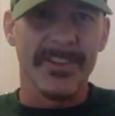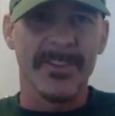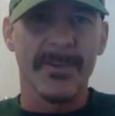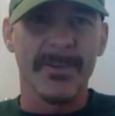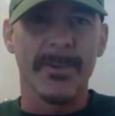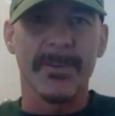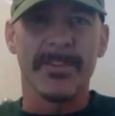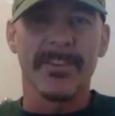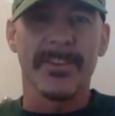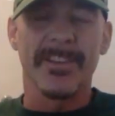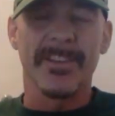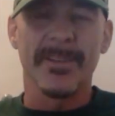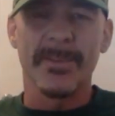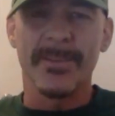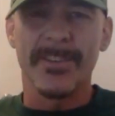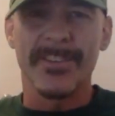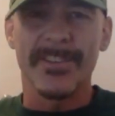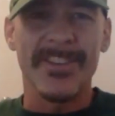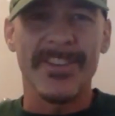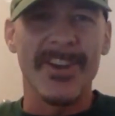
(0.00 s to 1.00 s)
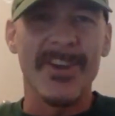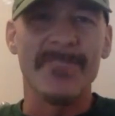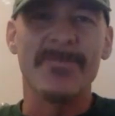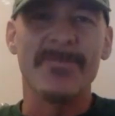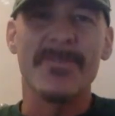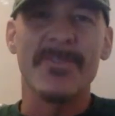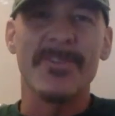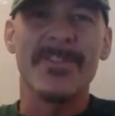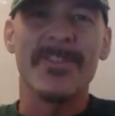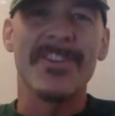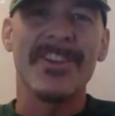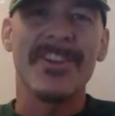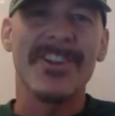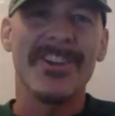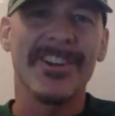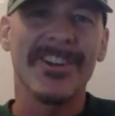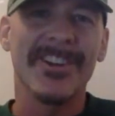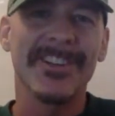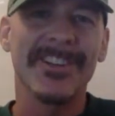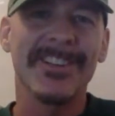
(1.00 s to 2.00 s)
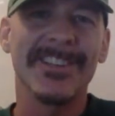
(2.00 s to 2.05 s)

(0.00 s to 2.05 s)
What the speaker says: it was a tough one there.